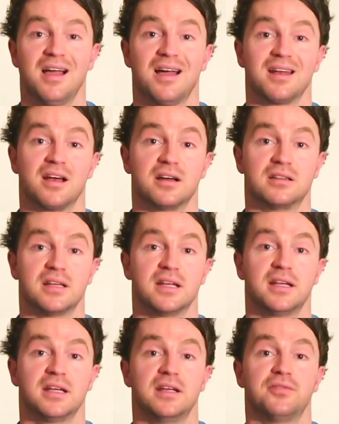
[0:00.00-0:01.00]
and I
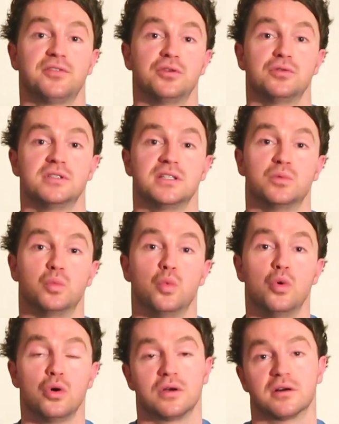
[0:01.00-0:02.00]
think if you did
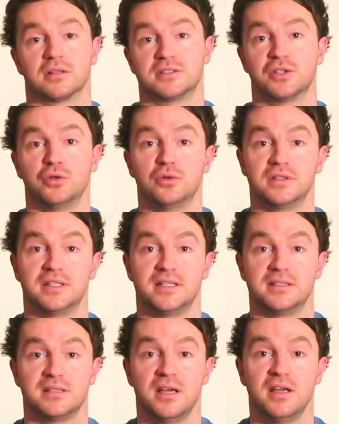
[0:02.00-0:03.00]
1 or 2 of
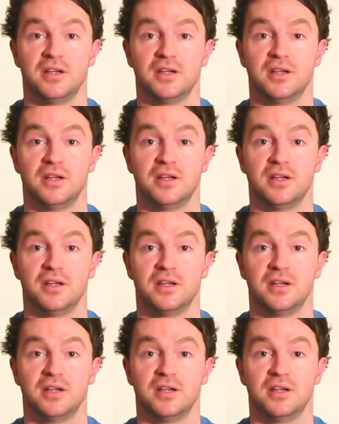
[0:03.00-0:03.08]
these,